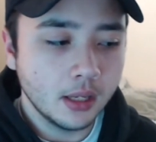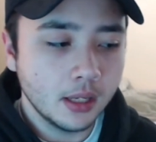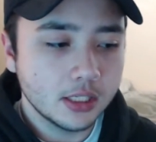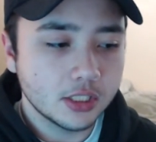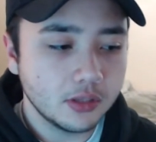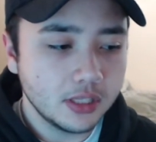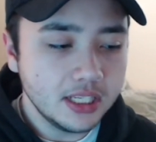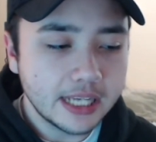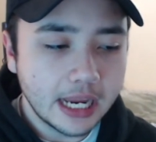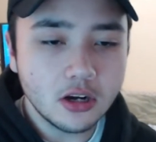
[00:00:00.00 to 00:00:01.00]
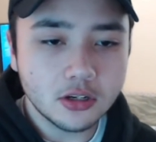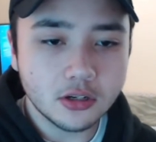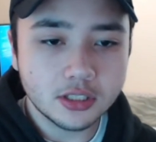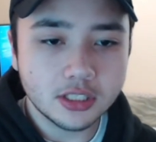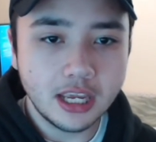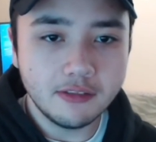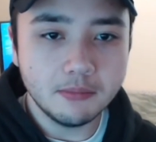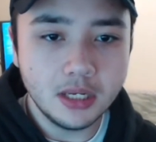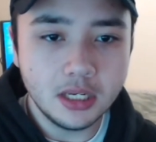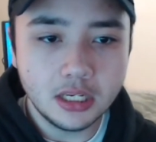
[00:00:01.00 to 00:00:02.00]
So these characters gave
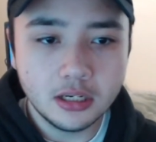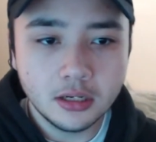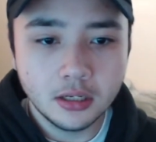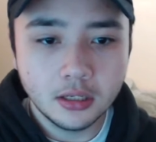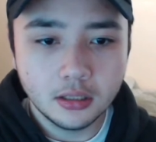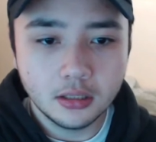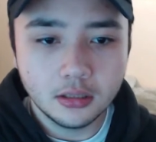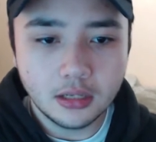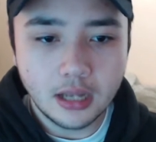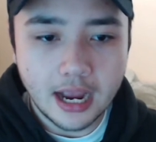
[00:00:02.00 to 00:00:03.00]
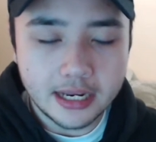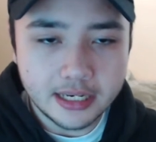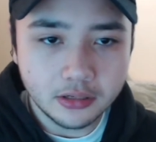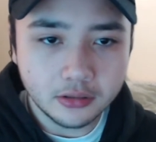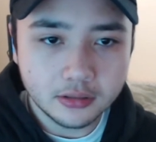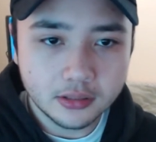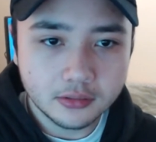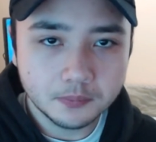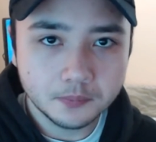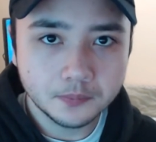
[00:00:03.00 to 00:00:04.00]
me ideals.
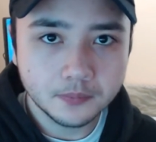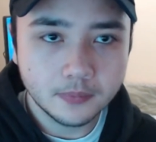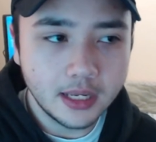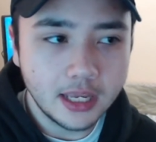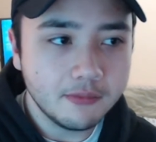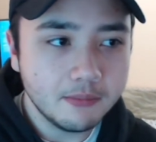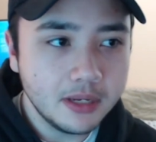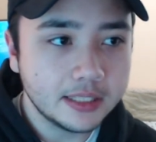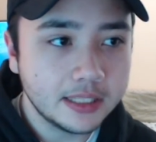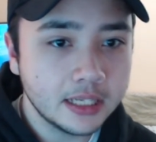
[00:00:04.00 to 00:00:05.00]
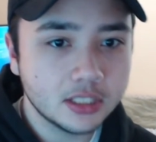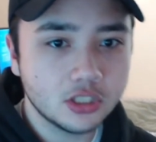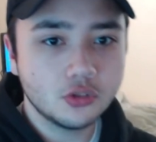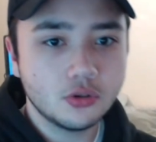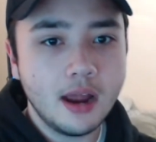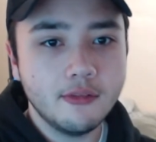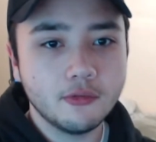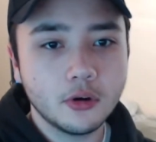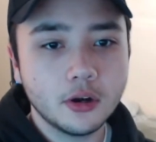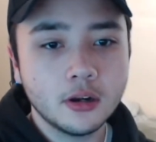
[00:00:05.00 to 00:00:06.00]
They gave me things to strive
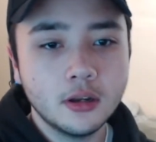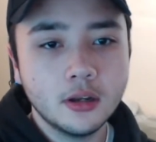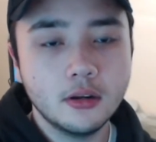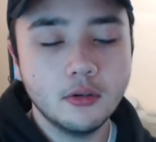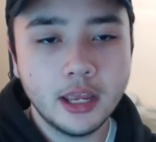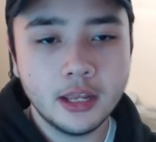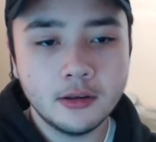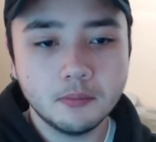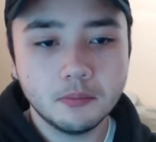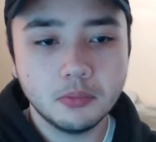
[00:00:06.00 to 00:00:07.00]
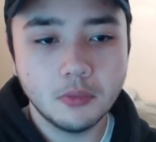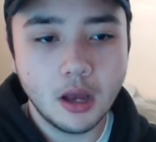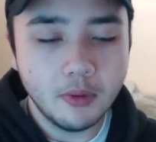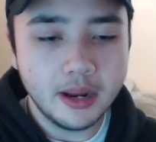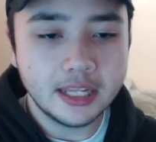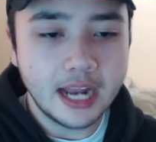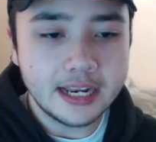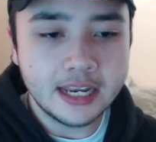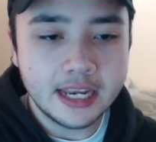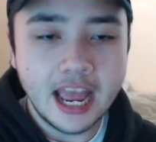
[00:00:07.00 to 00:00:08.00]
for in a way that I
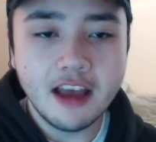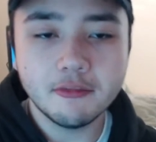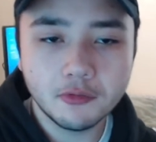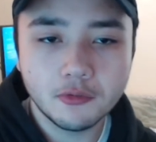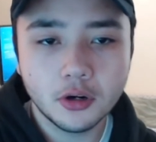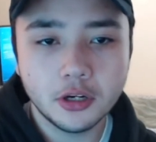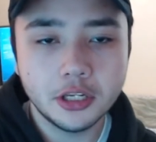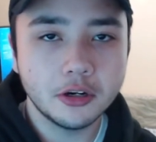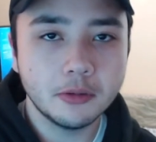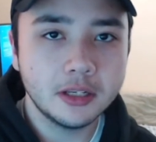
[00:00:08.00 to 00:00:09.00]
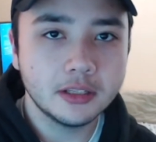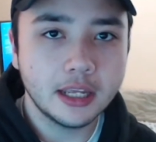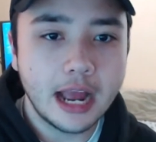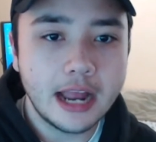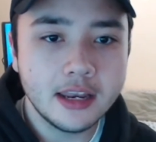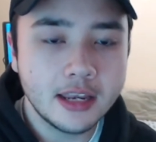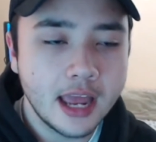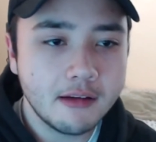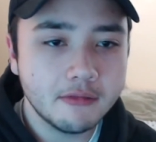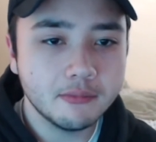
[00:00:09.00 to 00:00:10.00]
didn't have before. You know what I mean? Like I didn't
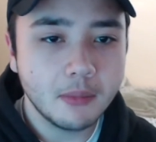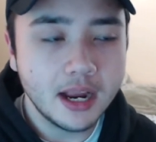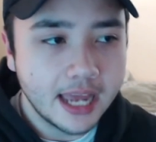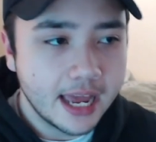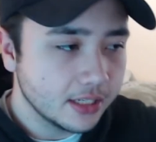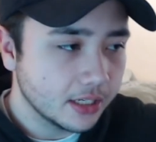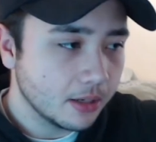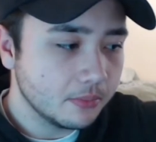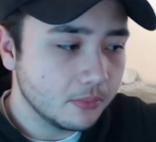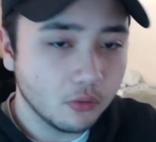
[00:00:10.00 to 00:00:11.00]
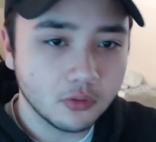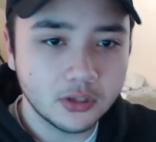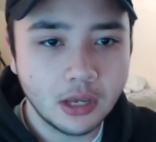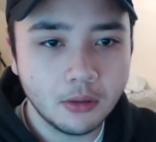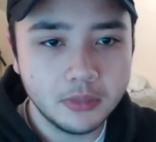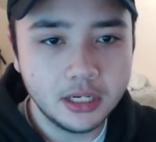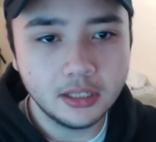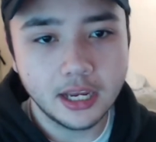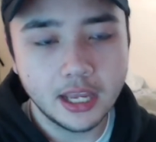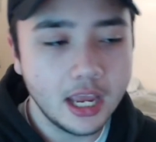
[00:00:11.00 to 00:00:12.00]
have my dad to come over and tell me
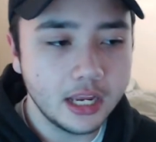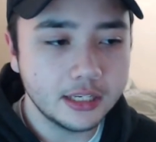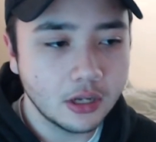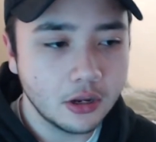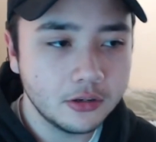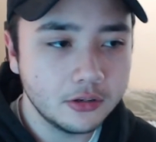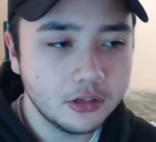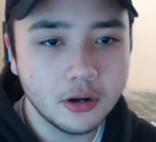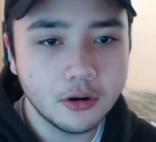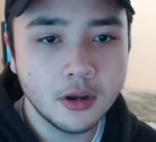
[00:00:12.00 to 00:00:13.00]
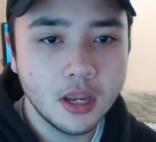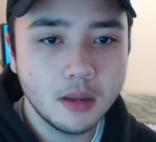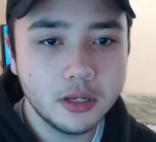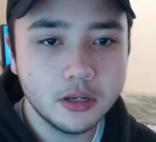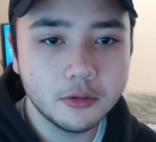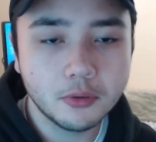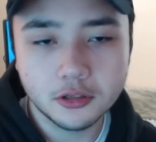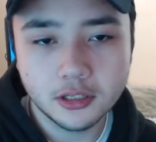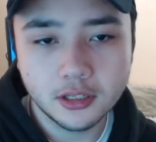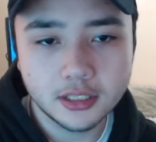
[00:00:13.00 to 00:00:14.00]
like, "Hey, son, you know, be a good
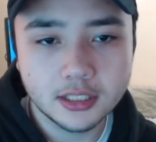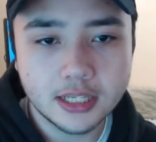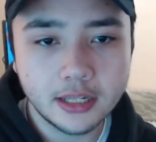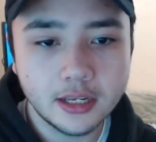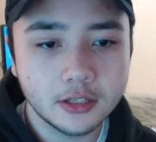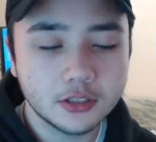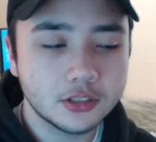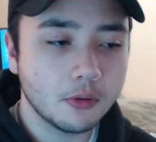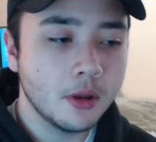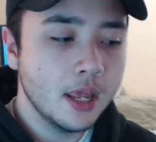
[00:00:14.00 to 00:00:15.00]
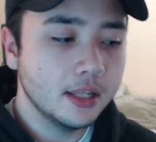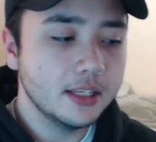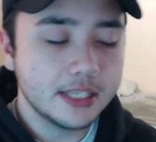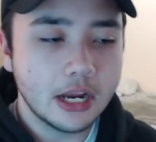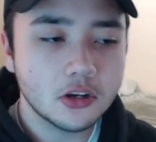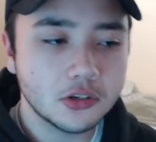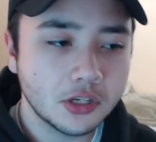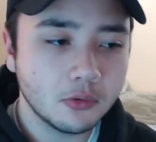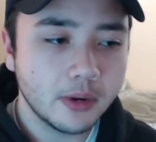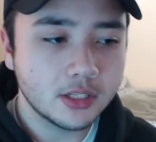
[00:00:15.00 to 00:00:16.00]
person," like this that, and the other. So these characters in
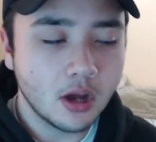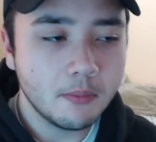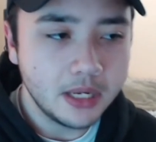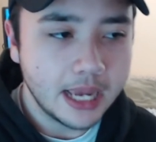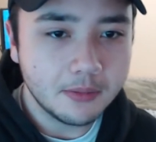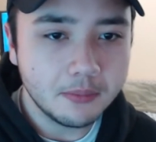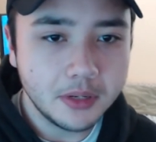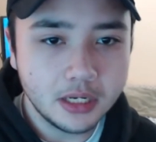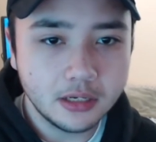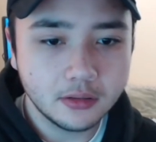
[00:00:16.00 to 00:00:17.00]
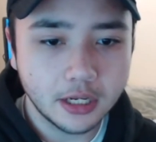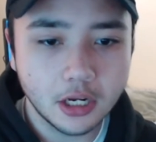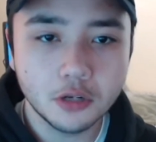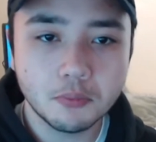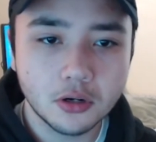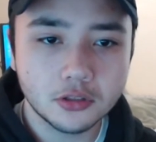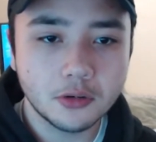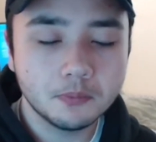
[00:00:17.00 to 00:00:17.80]
a way taught me how to be like a good person.